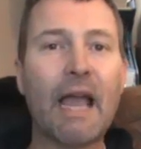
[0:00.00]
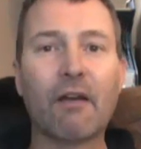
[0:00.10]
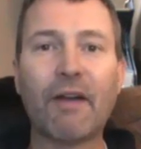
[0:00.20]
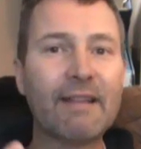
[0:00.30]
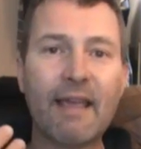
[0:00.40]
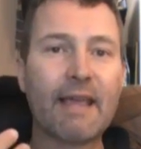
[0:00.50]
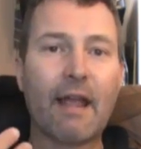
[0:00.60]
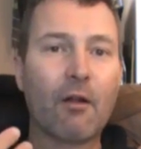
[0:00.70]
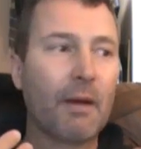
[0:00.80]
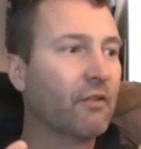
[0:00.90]
Yeah, if I take
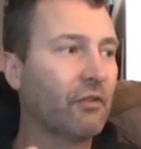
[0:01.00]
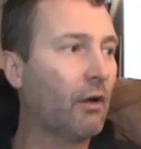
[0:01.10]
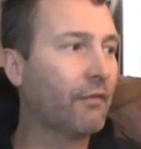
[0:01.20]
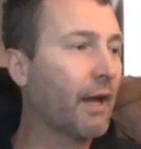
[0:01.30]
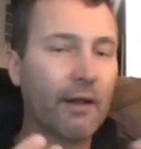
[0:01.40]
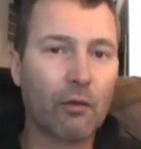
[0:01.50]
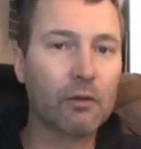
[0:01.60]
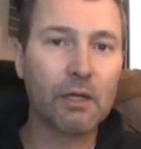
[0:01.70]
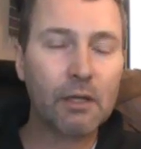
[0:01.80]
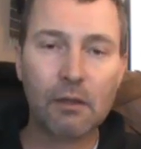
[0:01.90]
care of myself and I
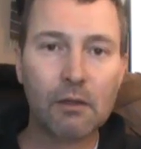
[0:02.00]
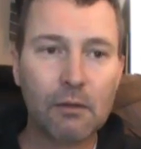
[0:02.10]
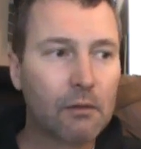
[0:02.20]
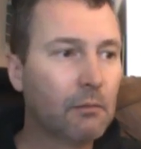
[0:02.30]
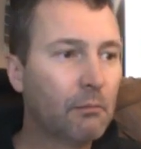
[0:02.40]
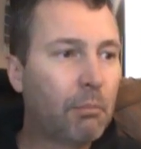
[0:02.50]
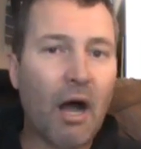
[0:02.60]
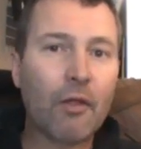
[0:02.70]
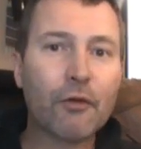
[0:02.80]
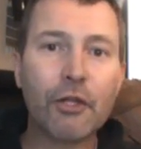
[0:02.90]
don't
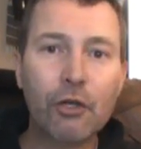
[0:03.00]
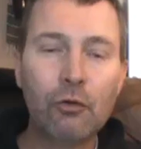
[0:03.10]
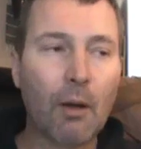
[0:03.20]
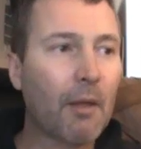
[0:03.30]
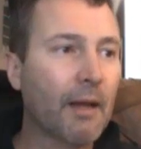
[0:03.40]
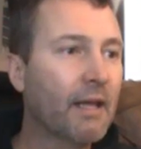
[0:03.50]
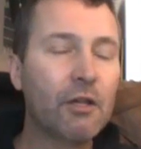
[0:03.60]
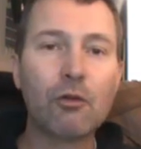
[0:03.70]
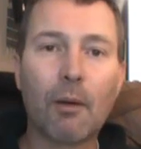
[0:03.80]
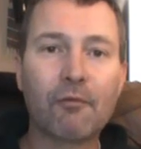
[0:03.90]
bother you, I'm not
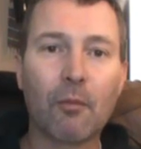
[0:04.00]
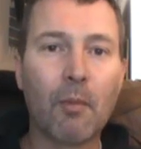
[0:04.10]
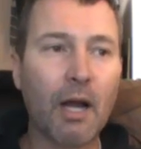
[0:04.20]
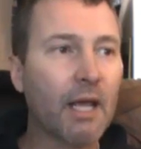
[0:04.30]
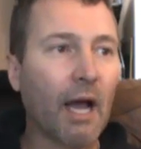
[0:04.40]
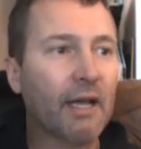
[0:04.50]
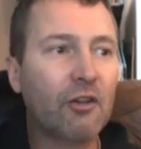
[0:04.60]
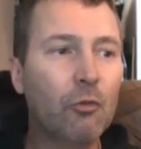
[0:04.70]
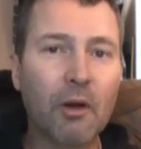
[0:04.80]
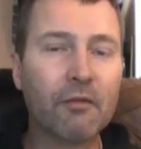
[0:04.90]
hitting you up for money. I
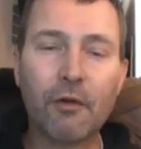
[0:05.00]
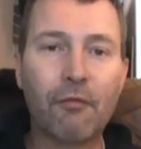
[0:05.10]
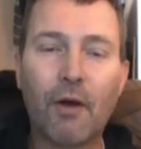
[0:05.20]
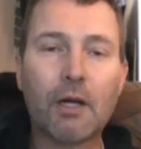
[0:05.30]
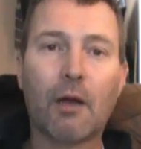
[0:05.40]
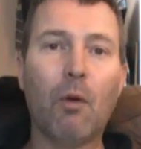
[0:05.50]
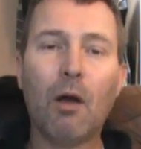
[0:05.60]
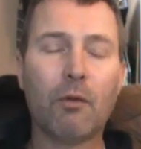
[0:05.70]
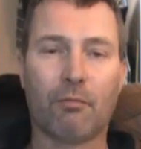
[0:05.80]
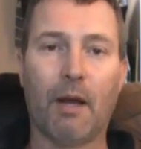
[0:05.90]
can do whatever the fuck I
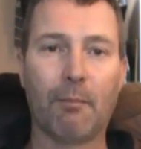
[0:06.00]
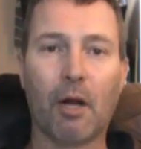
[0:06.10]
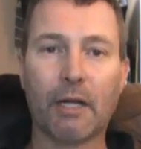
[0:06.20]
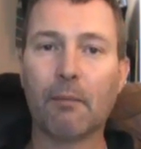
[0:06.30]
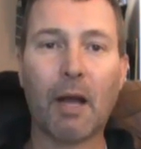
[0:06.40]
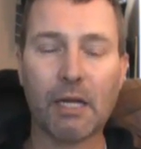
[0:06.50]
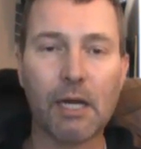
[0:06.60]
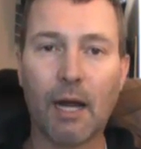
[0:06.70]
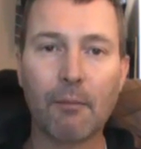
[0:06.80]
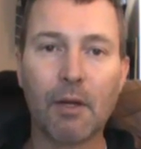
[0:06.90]
want with my money and my
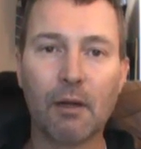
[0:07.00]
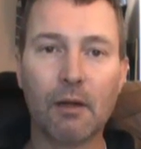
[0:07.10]
time.